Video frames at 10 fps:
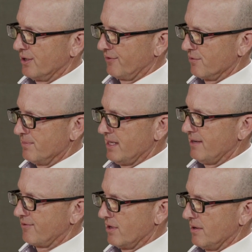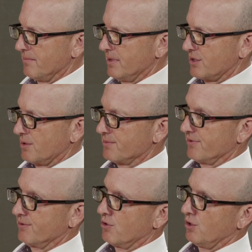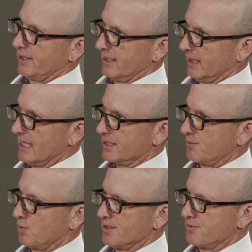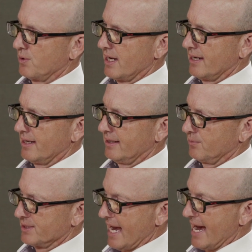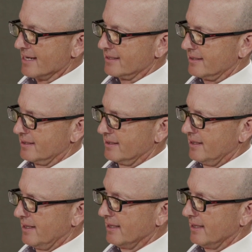learning for me in terms of enroll and enlist was when I was asked,